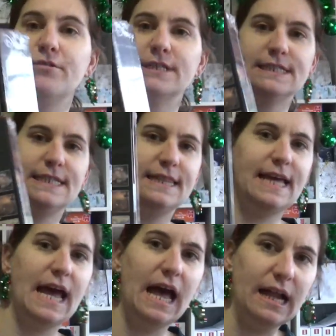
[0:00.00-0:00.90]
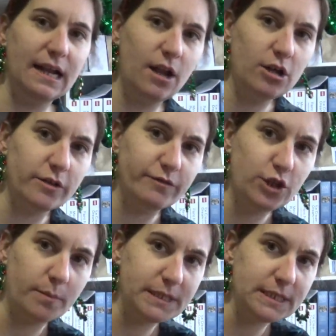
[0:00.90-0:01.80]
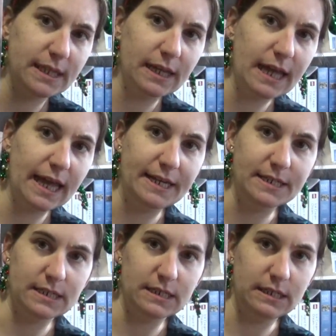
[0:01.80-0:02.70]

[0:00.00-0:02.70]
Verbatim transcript: you can see there are a lot of Thomas Kinkade